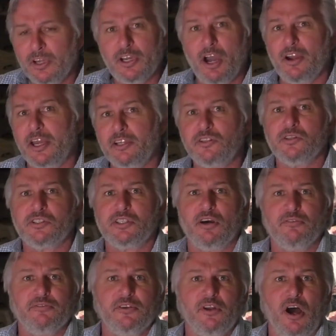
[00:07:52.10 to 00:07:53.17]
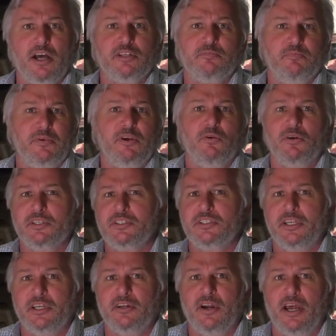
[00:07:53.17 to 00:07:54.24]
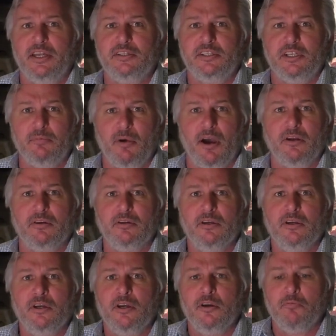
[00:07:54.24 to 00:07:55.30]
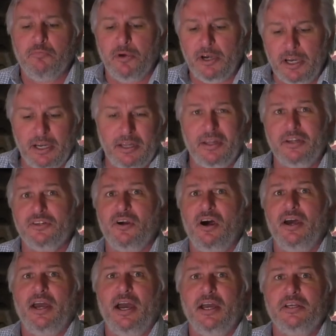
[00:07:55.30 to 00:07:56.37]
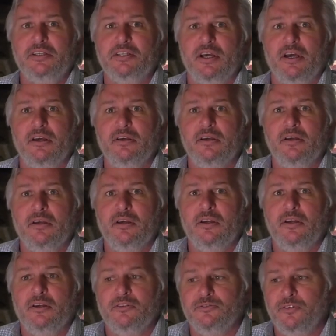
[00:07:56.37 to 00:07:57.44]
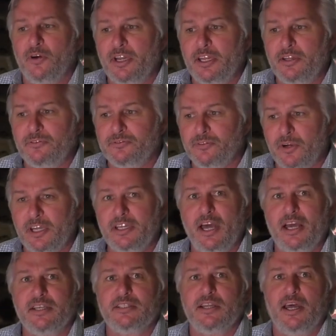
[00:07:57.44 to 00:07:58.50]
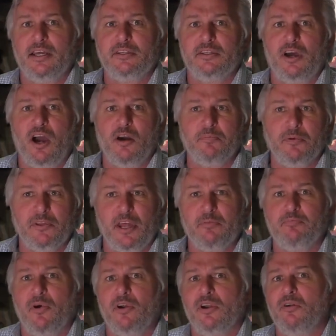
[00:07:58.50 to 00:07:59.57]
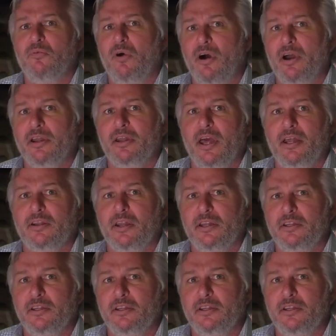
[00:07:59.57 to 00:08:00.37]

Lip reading: Go get yourself a nice B or a C grade T-bone, put it in the Dry Ager. 40 days later, open that bottle of wine and